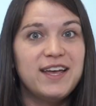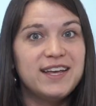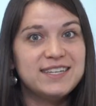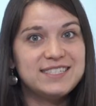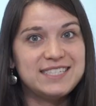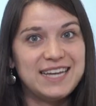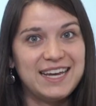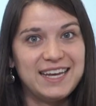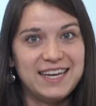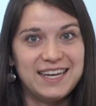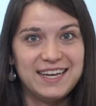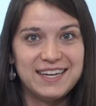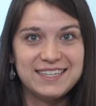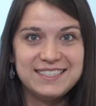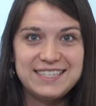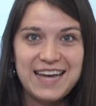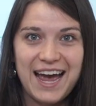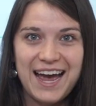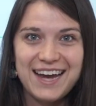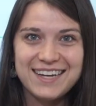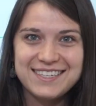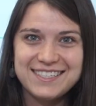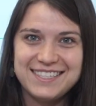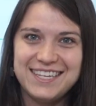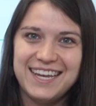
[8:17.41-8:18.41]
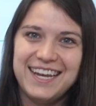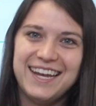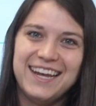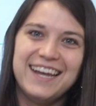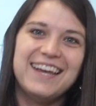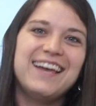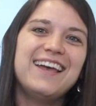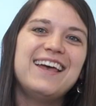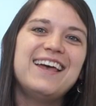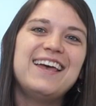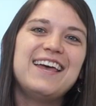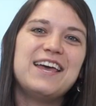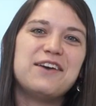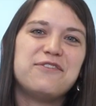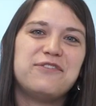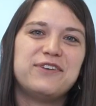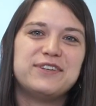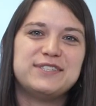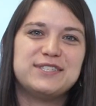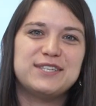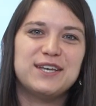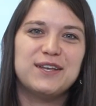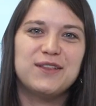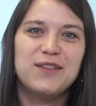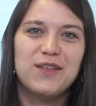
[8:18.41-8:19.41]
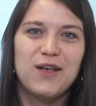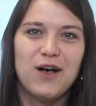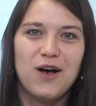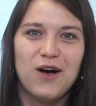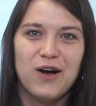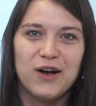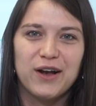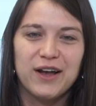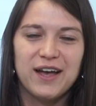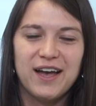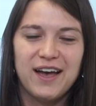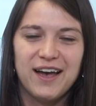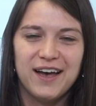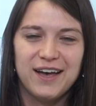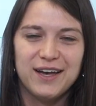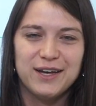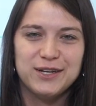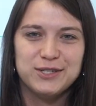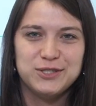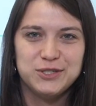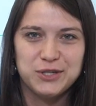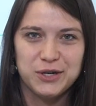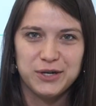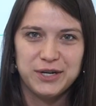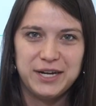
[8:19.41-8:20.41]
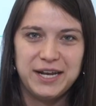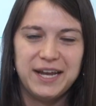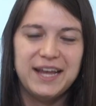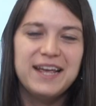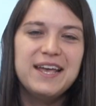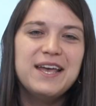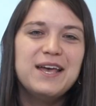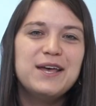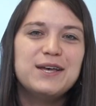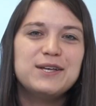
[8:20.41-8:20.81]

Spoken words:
taking a taxi if it's a long journey.